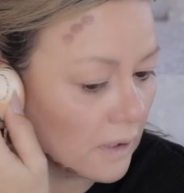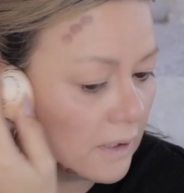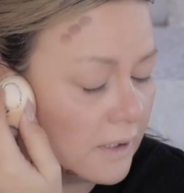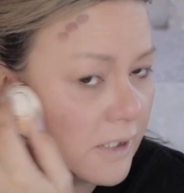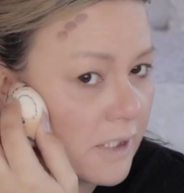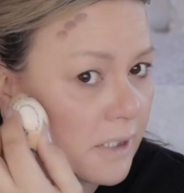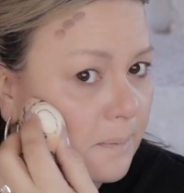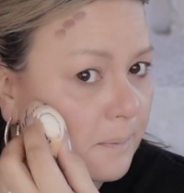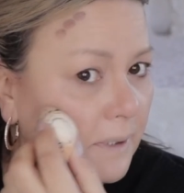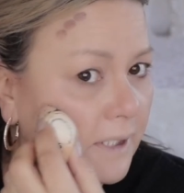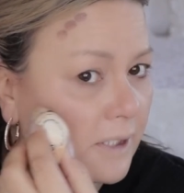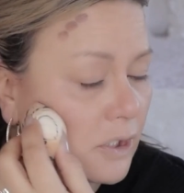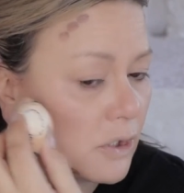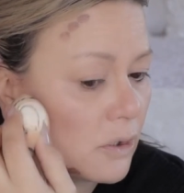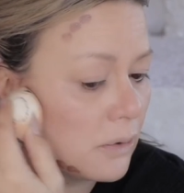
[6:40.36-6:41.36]
It just
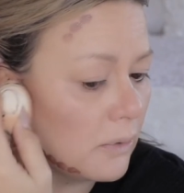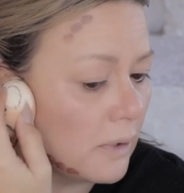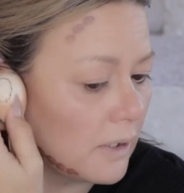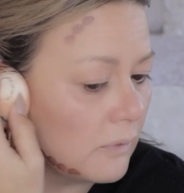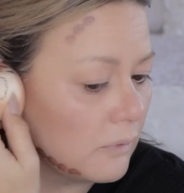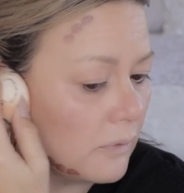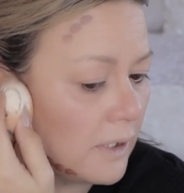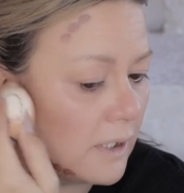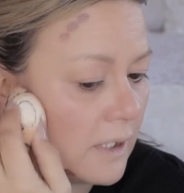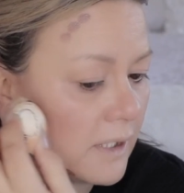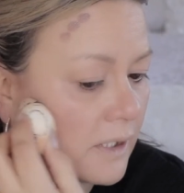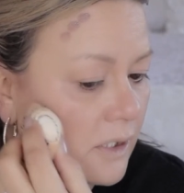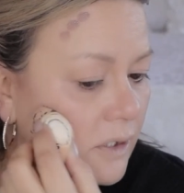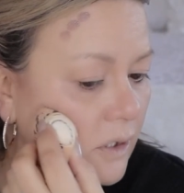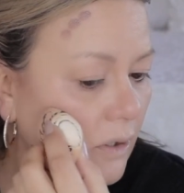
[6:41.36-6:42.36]
blends to a really
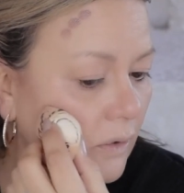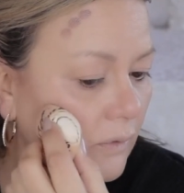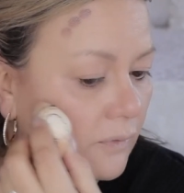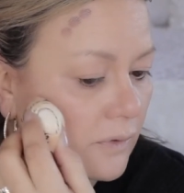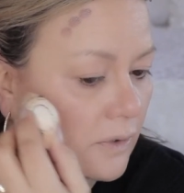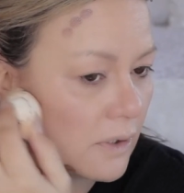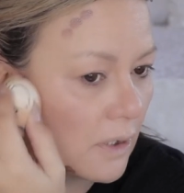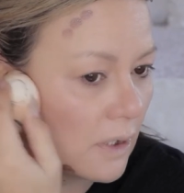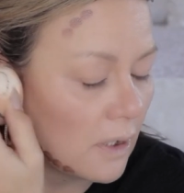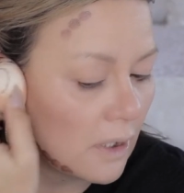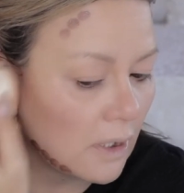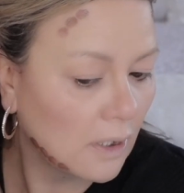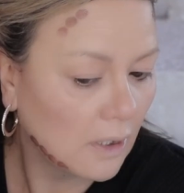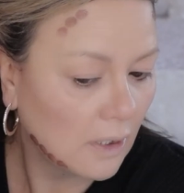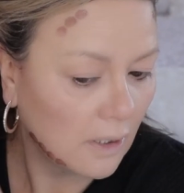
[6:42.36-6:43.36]
soft,
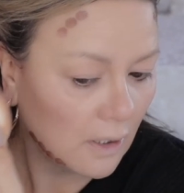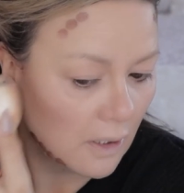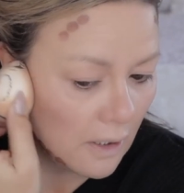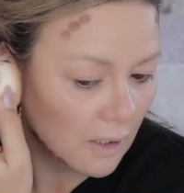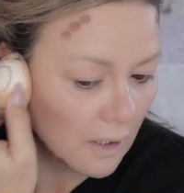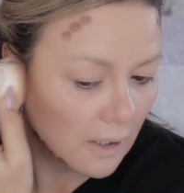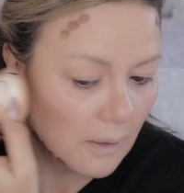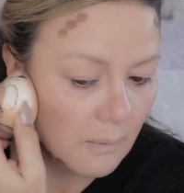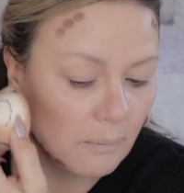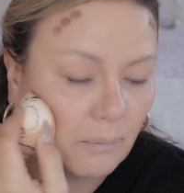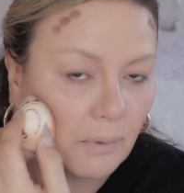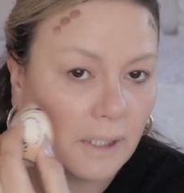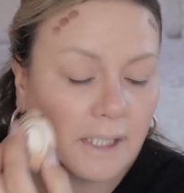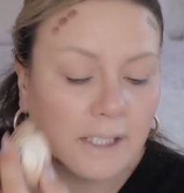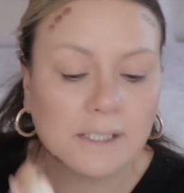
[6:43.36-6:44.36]

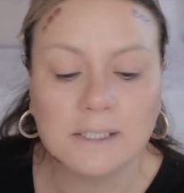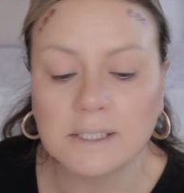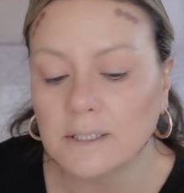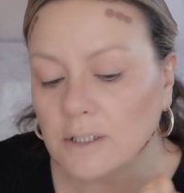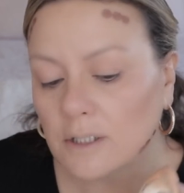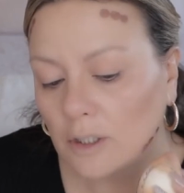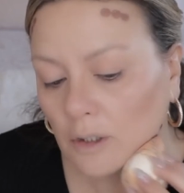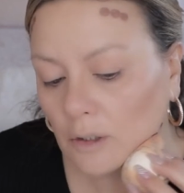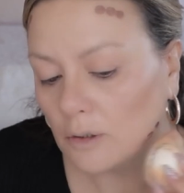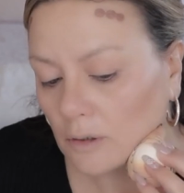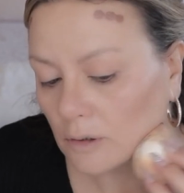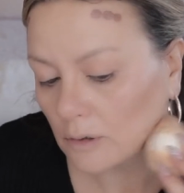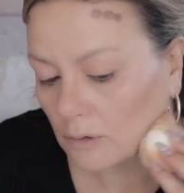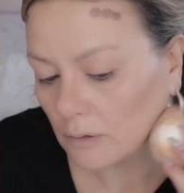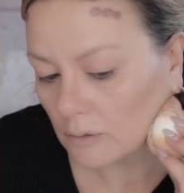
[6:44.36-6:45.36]
blended
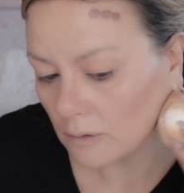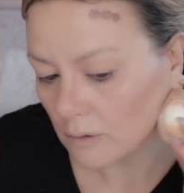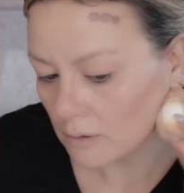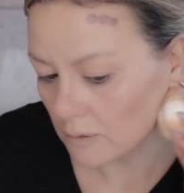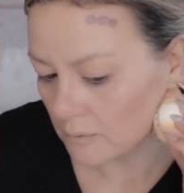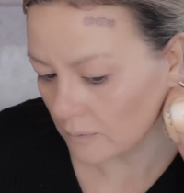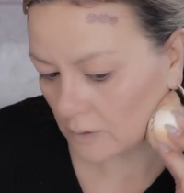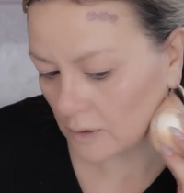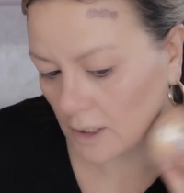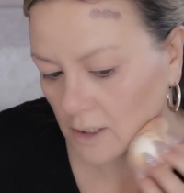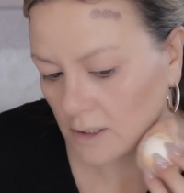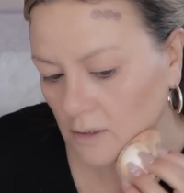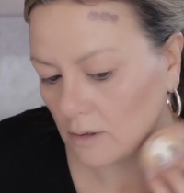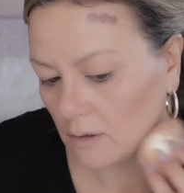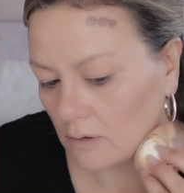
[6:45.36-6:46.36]
look. It
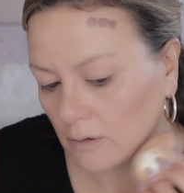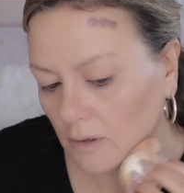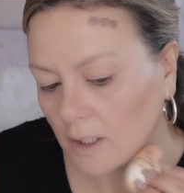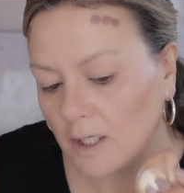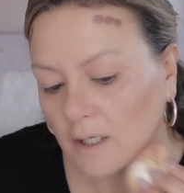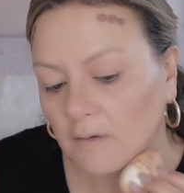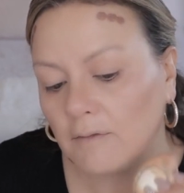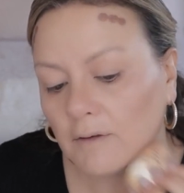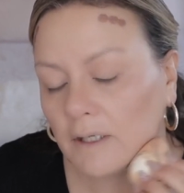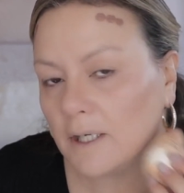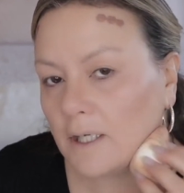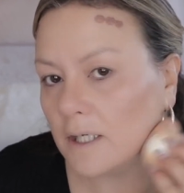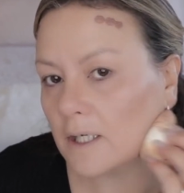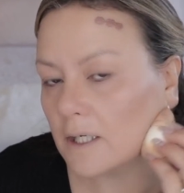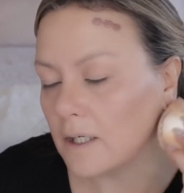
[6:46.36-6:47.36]
doesn't look
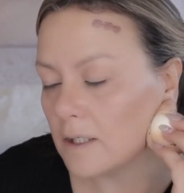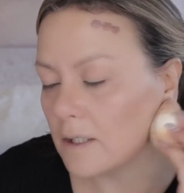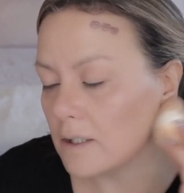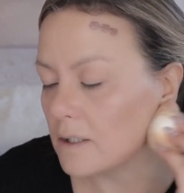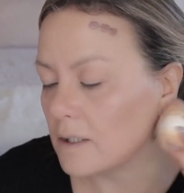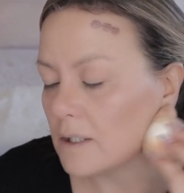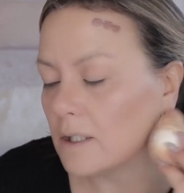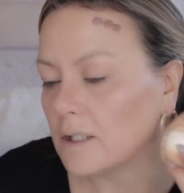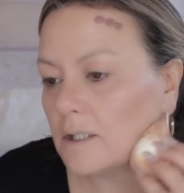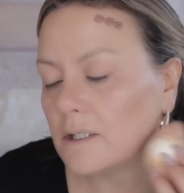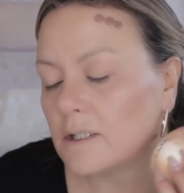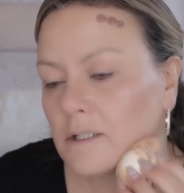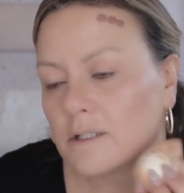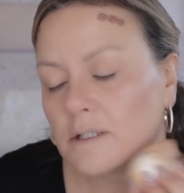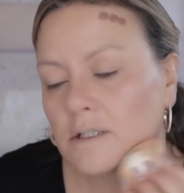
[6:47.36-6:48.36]
heavy. It
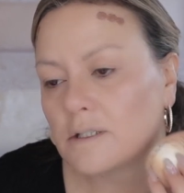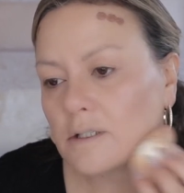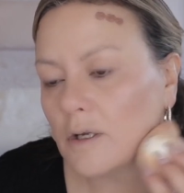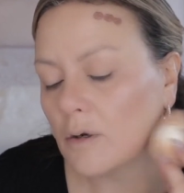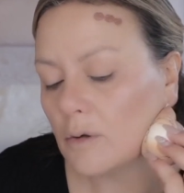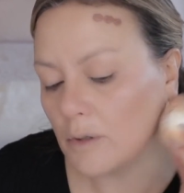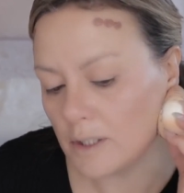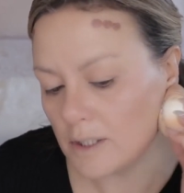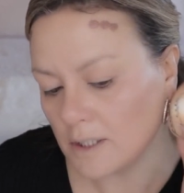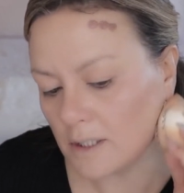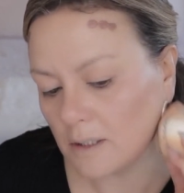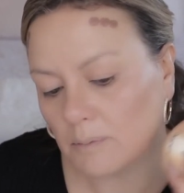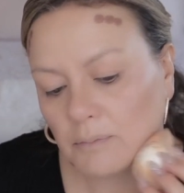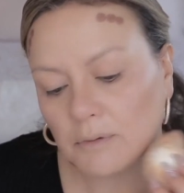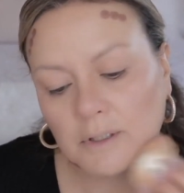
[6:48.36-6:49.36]
is so easy
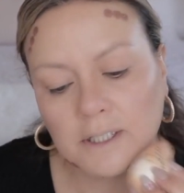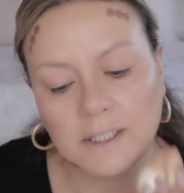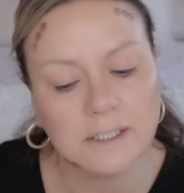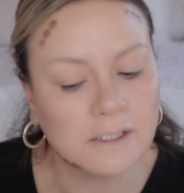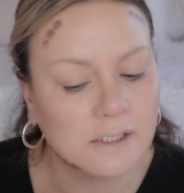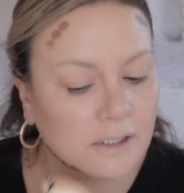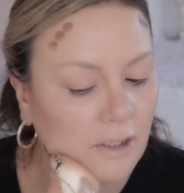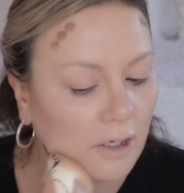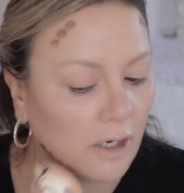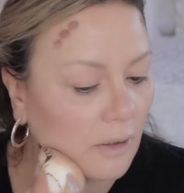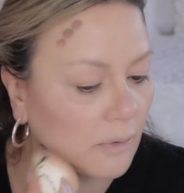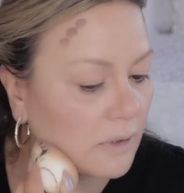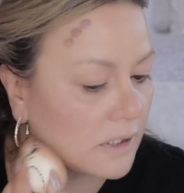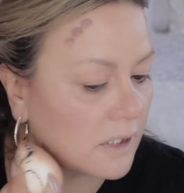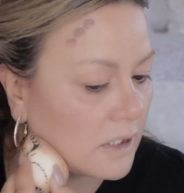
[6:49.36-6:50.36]
to blend. So I
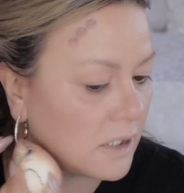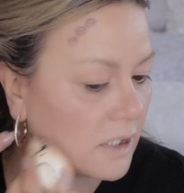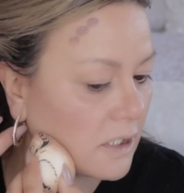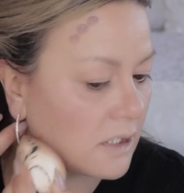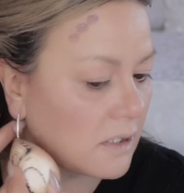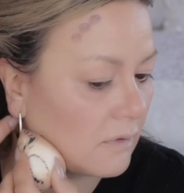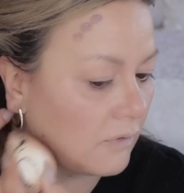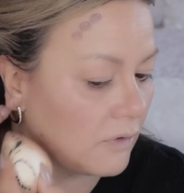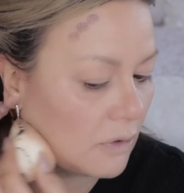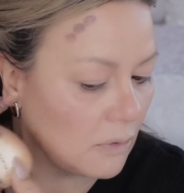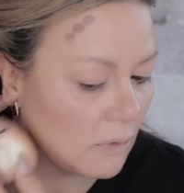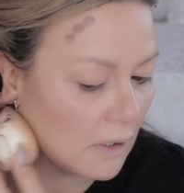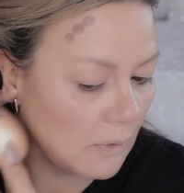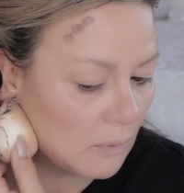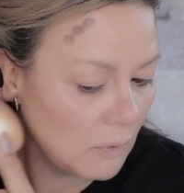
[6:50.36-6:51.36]
would suggest, if
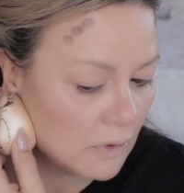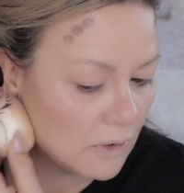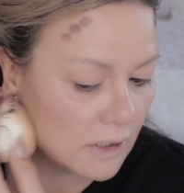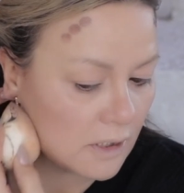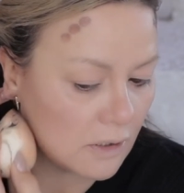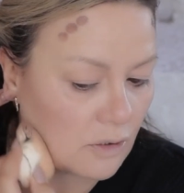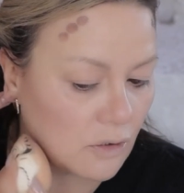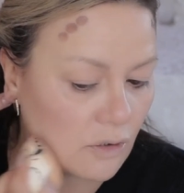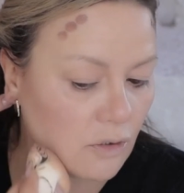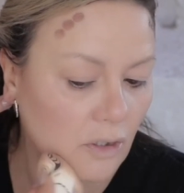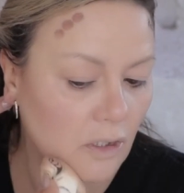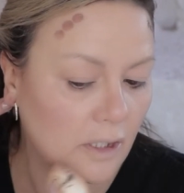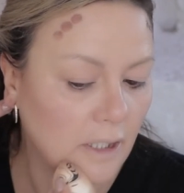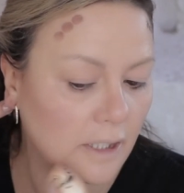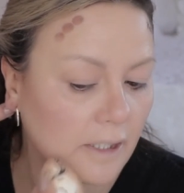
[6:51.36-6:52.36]
you are wanting to
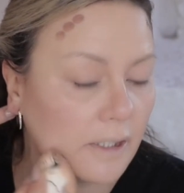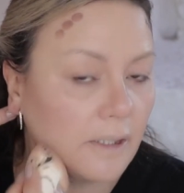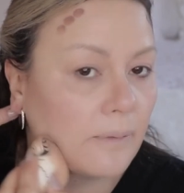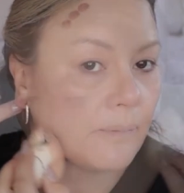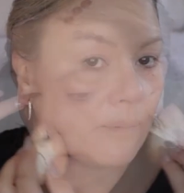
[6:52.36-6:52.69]
try